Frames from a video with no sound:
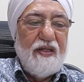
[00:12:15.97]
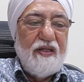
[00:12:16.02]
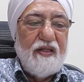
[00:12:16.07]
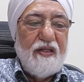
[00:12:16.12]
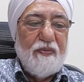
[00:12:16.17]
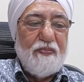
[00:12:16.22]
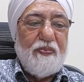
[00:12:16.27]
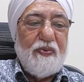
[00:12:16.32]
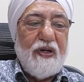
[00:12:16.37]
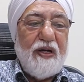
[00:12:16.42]

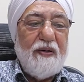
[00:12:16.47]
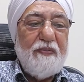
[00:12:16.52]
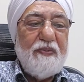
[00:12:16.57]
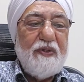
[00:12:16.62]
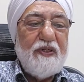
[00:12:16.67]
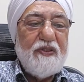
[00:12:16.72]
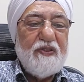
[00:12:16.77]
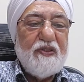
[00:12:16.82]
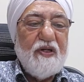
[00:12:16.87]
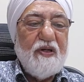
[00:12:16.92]
The Prime
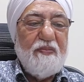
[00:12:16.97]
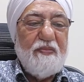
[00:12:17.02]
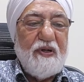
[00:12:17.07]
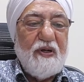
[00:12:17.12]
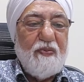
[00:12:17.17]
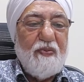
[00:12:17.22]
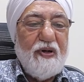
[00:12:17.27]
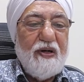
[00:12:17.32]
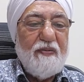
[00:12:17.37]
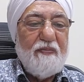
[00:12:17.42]
Minister may
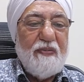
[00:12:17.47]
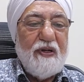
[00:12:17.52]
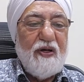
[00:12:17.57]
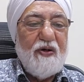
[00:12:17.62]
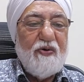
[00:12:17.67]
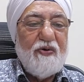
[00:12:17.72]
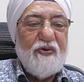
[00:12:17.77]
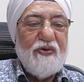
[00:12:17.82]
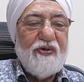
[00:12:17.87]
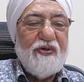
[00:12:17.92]
want
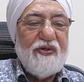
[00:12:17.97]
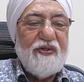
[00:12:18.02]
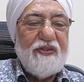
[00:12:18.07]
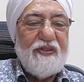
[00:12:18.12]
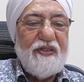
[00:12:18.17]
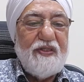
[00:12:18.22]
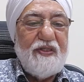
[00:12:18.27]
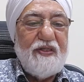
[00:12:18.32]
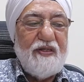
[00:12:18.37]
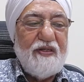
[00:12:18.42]

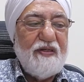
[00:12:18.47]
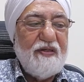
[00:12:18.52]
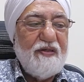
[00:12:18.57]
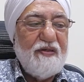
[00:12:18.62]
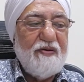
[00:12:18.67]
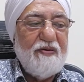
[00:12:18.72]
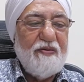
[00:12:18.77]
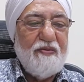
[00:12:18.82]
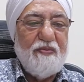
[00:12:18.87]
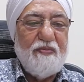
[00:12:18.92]
meritocracy,
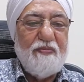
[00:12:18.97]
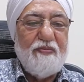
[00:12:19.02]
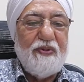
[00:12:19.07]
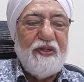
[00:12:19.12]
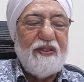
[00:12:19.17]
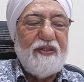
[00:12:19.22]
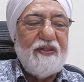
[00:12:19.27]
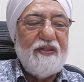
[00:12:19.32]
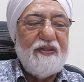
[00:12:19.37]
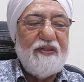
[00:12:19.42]

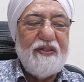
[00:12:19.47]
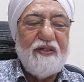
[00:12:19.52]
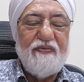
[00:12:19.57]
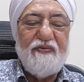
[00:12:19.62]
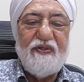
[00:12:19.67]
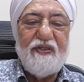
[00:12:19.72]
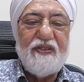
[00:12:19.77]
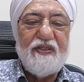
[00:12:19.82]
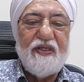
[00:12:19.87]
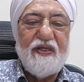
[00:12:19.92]
but the
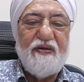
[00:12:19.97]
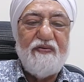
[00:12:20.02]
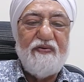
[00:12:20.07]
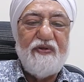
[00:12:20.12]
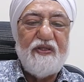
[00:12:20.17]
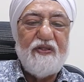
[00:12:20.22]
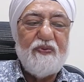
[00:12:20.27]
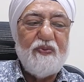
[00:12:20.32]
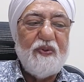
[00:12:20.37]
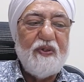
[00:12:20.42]
civil
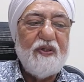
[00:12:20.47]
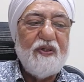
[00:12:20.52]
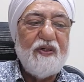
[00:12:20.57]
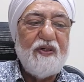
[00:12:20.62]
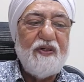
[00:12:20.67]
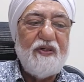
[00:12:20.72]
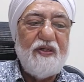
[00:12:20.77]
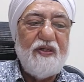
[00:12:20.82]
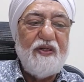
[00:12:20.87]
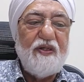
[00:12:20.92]
service will
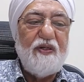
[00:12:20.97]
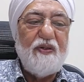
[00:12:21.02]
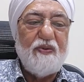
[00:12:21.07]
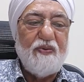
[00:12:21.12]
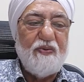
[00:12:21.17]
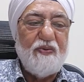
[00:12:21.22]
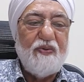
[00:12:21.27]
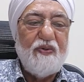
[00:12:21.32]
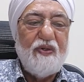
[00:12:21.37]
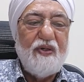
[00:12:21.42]
continue
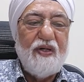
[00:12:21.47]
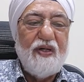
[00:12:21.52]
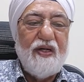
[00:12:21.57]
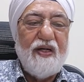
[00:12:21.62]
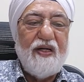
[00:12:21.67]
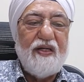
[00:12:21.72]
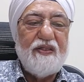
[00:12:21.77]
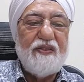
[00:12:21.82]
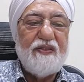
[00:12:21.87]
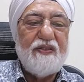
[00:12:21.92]

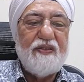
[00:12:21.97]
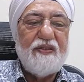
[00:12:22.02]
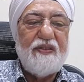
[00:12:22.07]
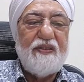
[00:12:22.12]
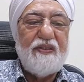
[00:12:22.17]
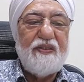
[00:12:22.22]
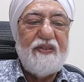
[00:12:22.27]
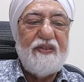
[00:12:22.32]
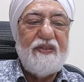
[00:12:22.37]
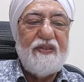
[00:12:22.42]
as
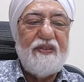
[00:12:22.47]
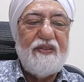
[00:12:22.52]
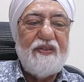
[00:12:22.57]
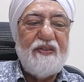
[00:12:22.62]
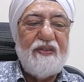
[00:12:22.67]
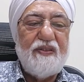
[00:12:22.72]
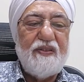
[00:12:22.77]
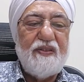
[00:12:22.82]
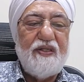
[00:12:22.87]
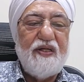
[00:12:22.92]

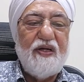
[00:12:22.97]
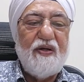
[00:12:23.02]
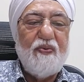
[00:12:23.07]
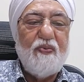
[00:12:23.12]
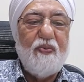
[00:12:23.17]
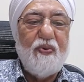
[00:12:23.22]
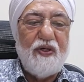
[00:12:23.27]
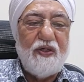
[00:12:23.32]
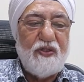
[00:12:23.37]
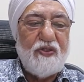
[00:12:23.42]
they
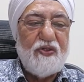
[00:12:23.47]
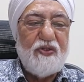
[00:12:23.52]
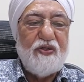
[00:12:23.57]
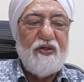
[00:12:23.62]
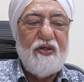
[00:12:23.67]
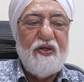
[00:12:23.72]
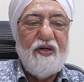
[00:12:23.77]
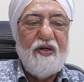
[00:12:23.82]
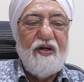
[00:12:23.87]
wish,